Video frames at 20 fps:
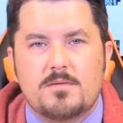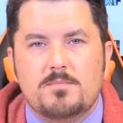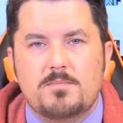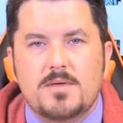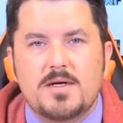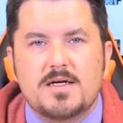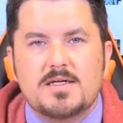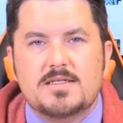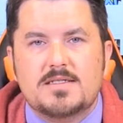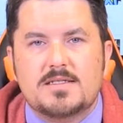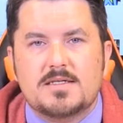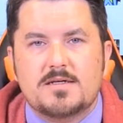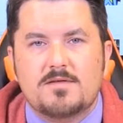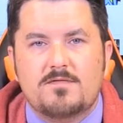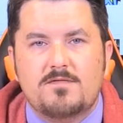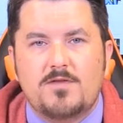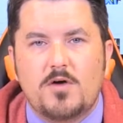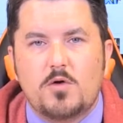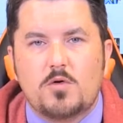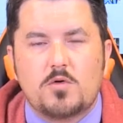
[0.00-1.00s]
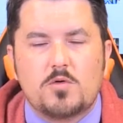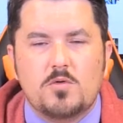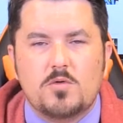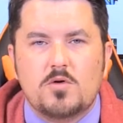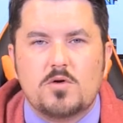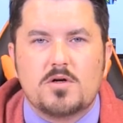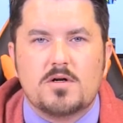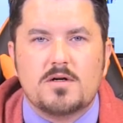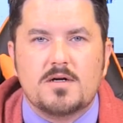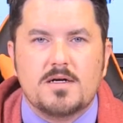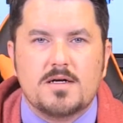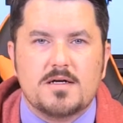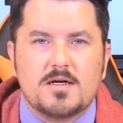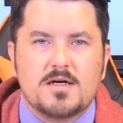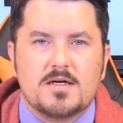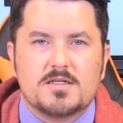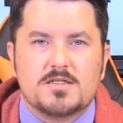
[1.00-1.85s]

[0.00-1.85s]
myths and folklore uh,